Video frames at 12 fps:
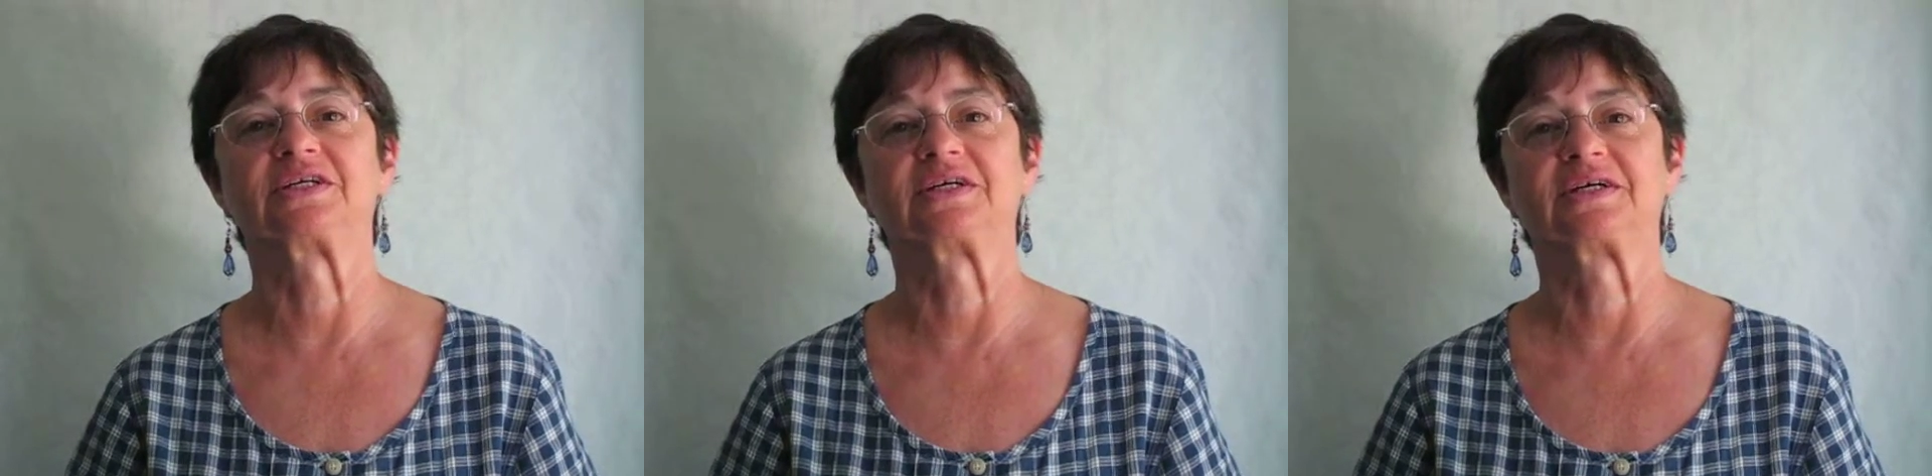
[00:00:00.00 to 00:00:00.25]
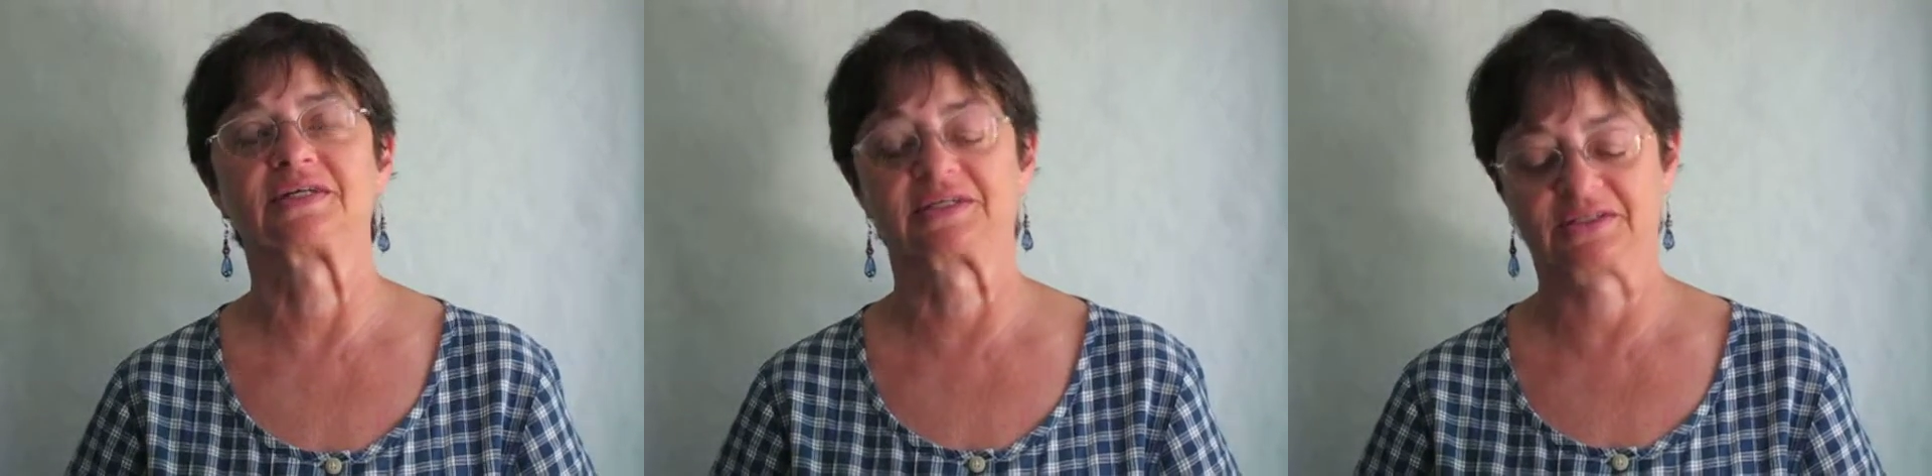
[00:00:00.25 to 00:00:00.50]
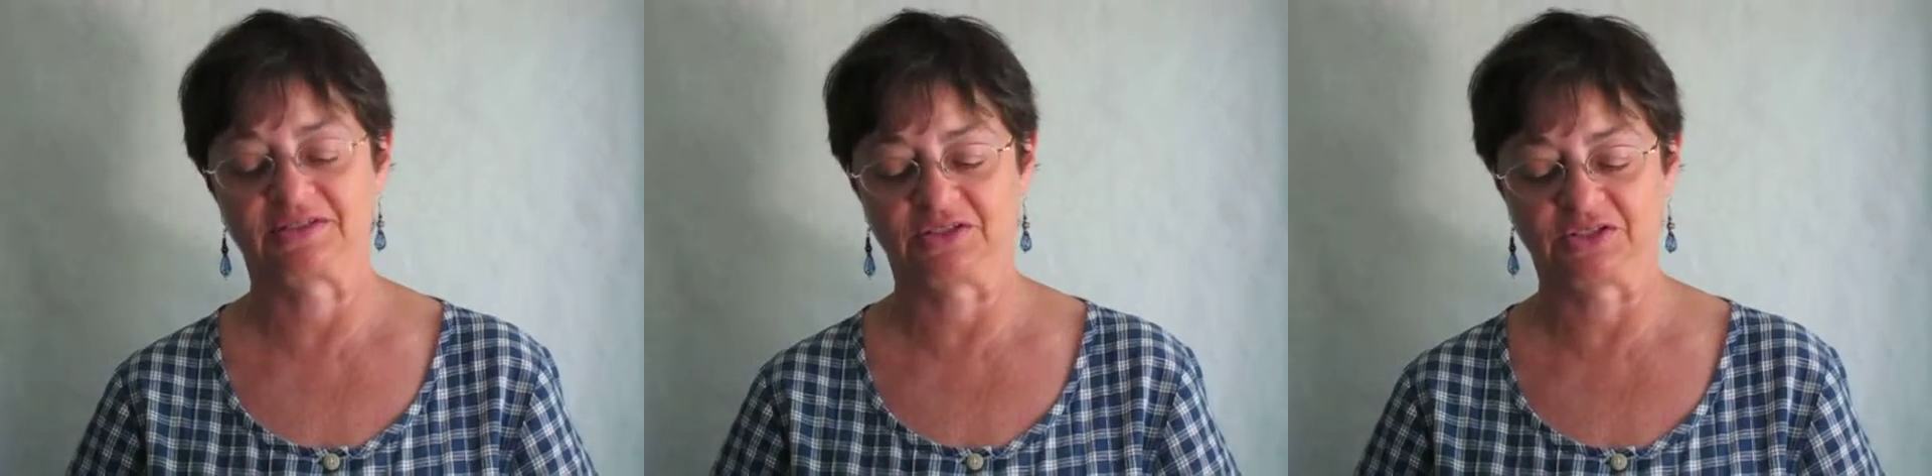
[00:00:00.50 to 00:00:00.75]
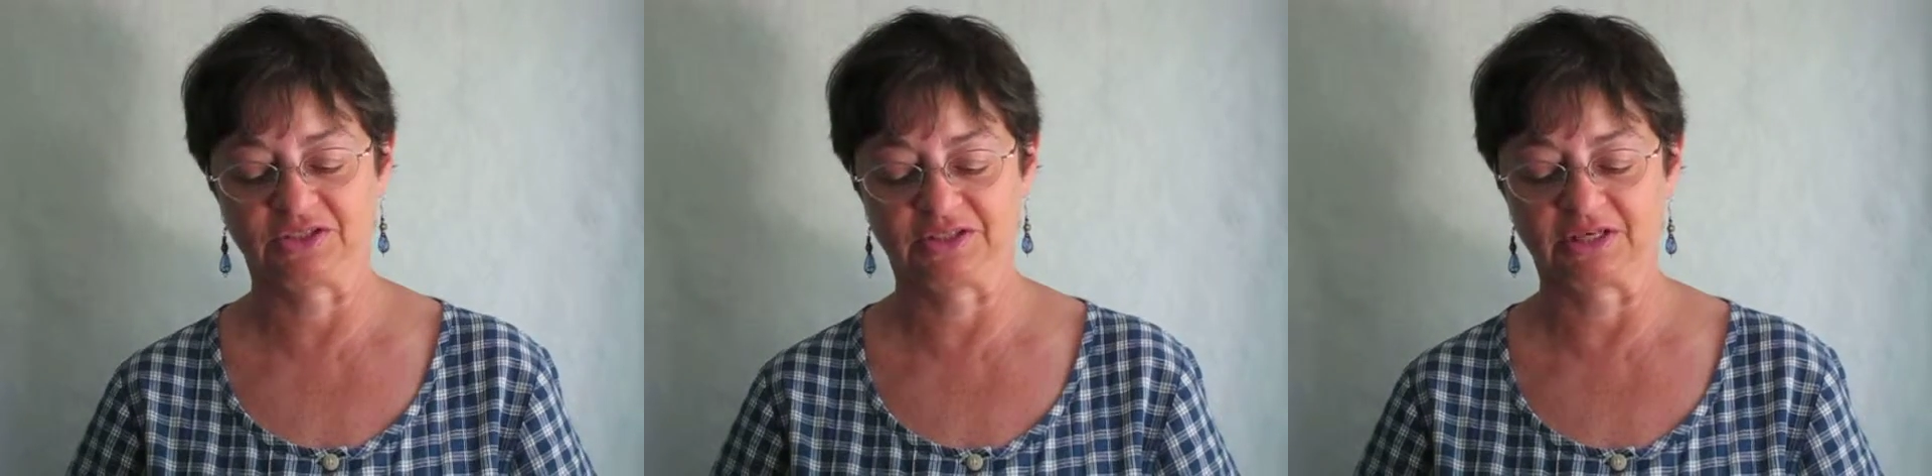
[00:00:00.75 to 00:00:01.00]
and
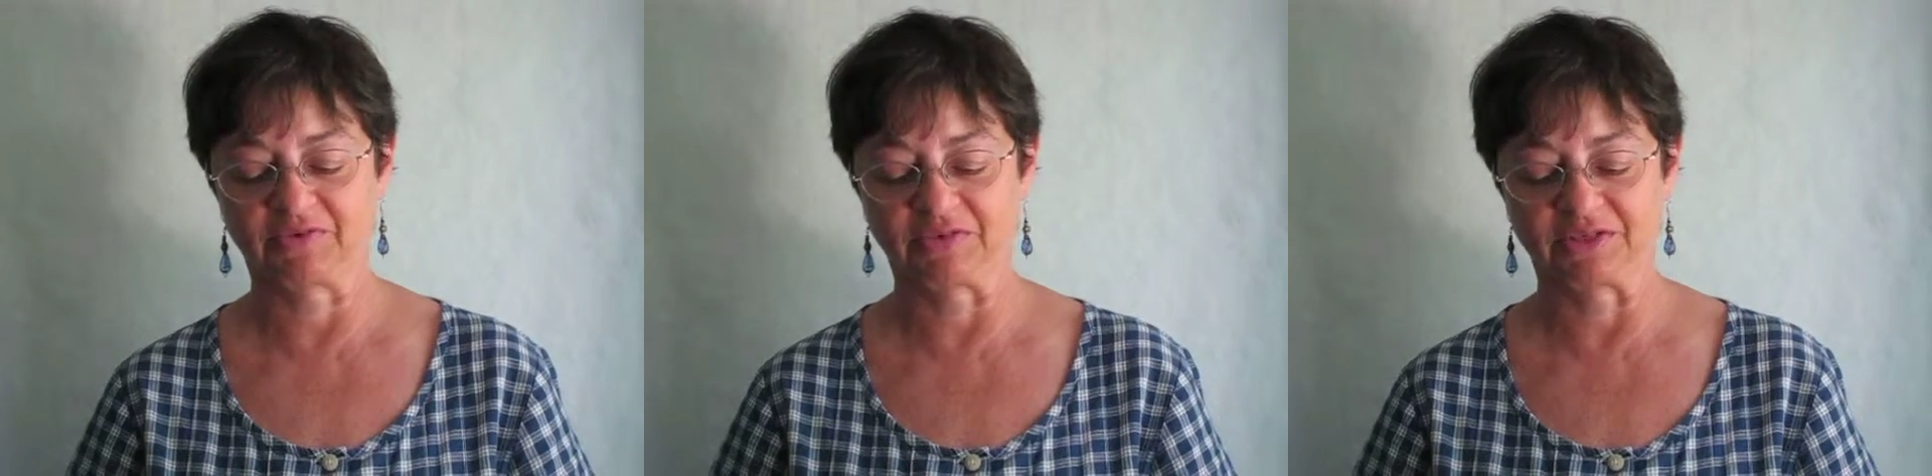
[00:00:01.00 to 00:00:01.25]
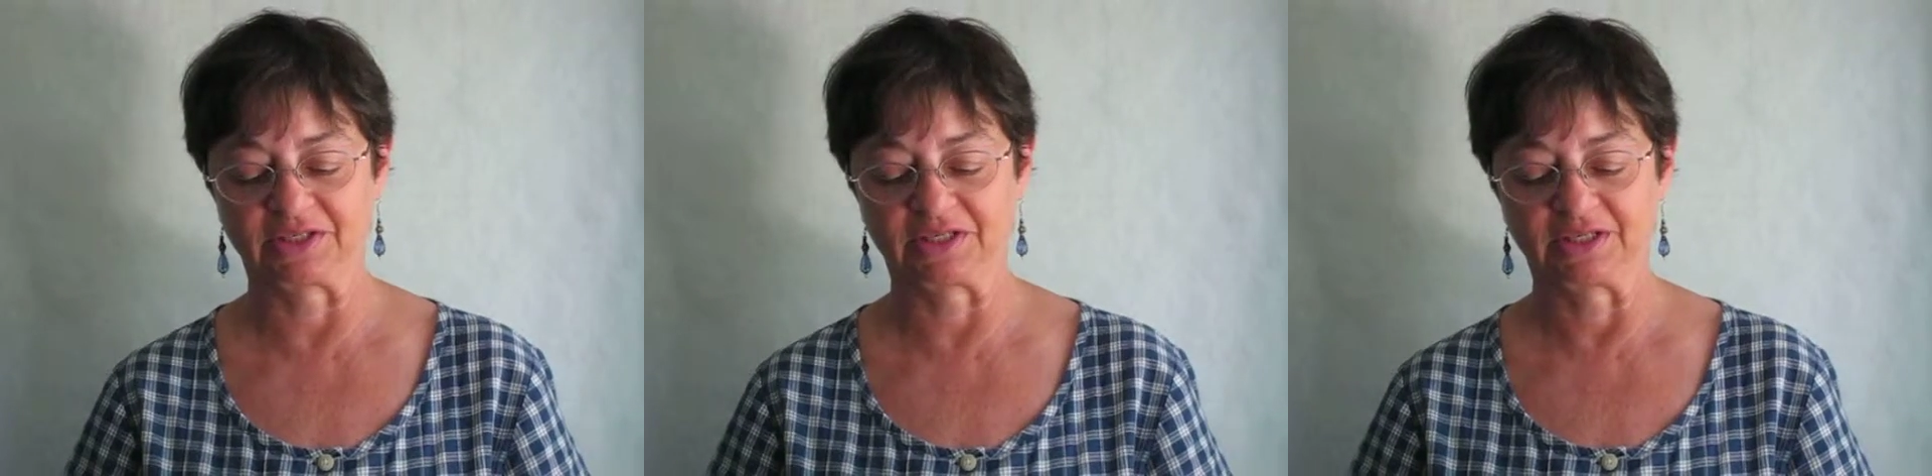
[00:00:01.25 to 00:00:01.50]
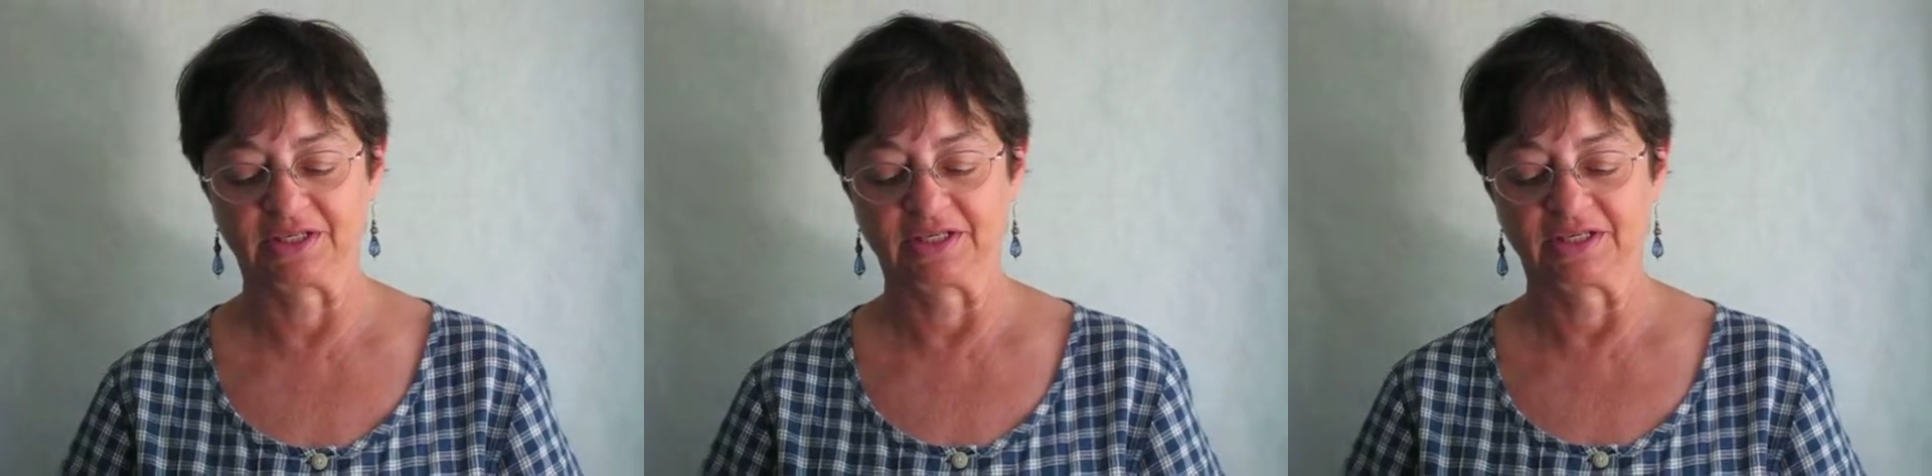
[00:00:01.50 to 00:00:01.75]
she definitely,